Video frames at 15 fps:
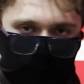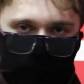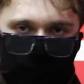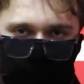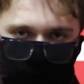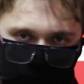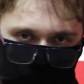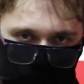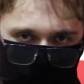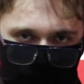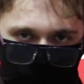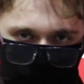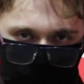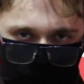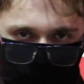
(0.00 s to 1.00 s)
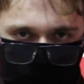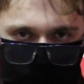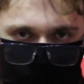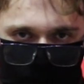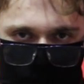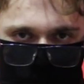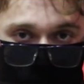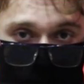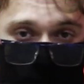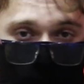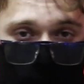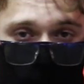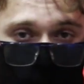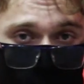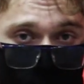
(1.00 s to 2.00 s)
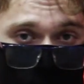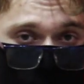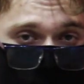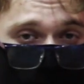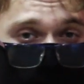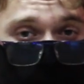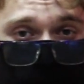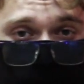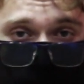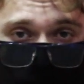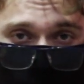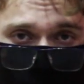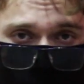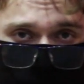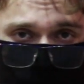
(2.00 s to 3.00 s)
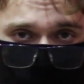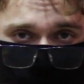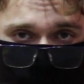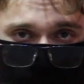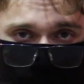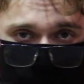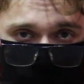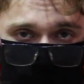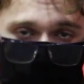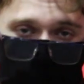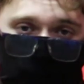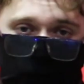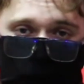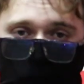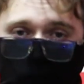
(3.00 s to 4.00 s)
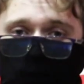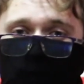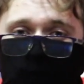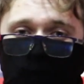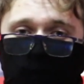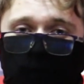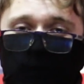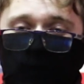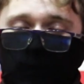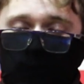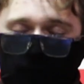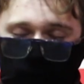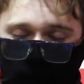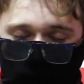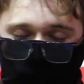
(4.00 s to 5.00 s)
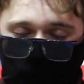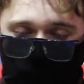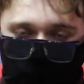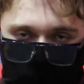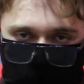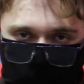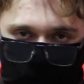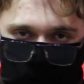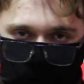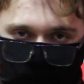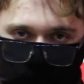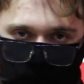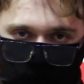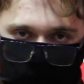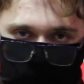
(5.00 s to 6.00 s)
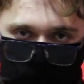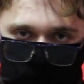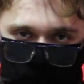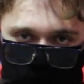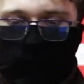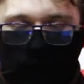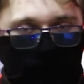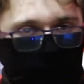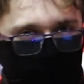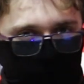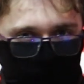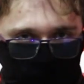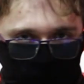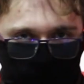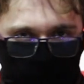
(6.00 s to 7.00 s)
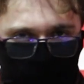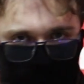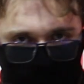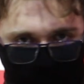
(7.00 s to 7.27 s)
best results shooting prone unsupported and shooting in a standing position. At the same